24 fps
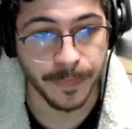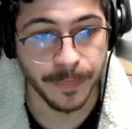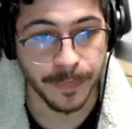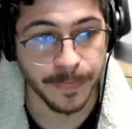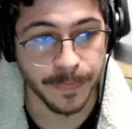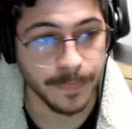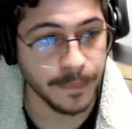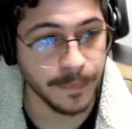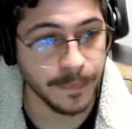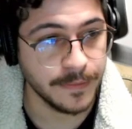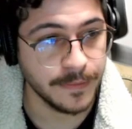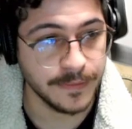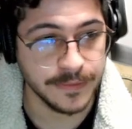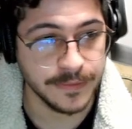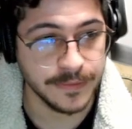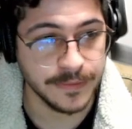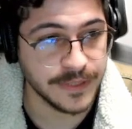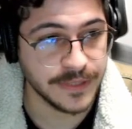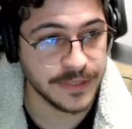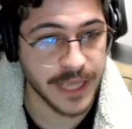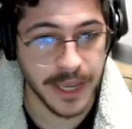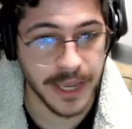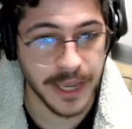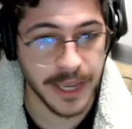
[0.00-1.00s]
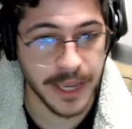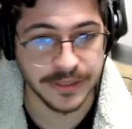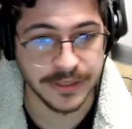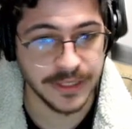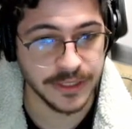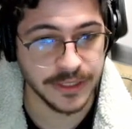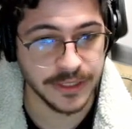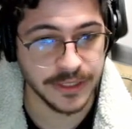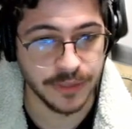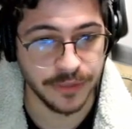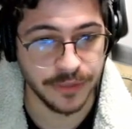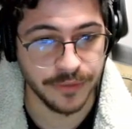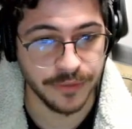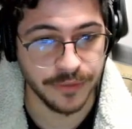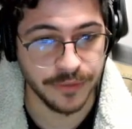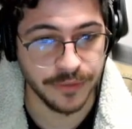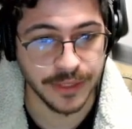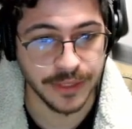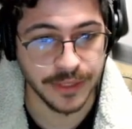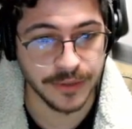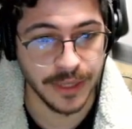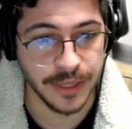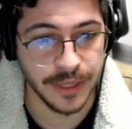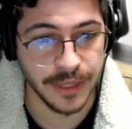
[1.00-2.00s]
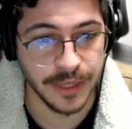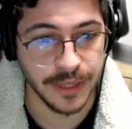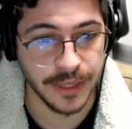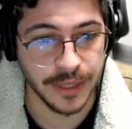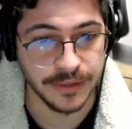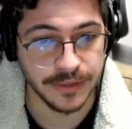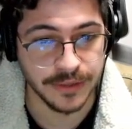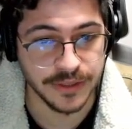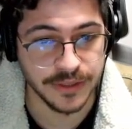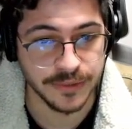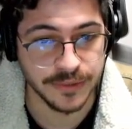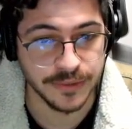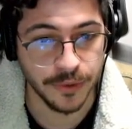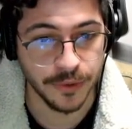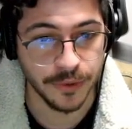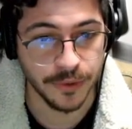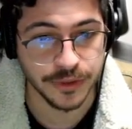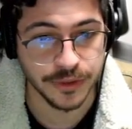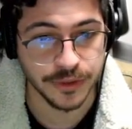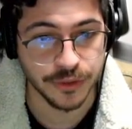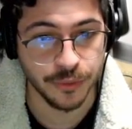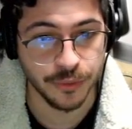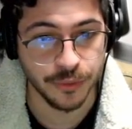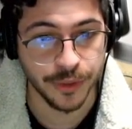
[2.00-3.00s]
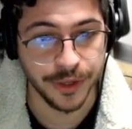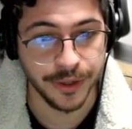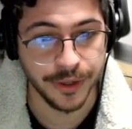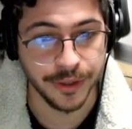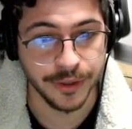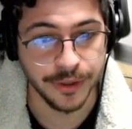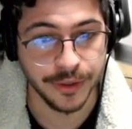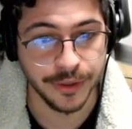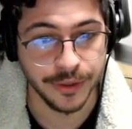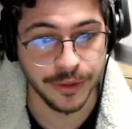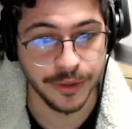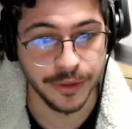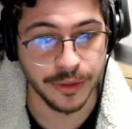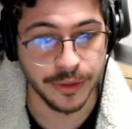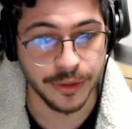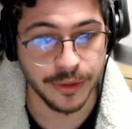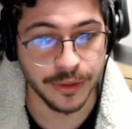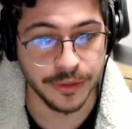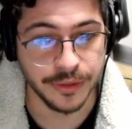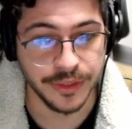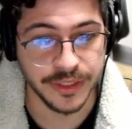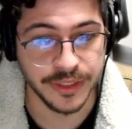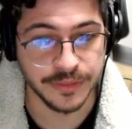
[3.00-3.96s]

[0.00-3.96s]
same as this one, right? So I think this whole square, this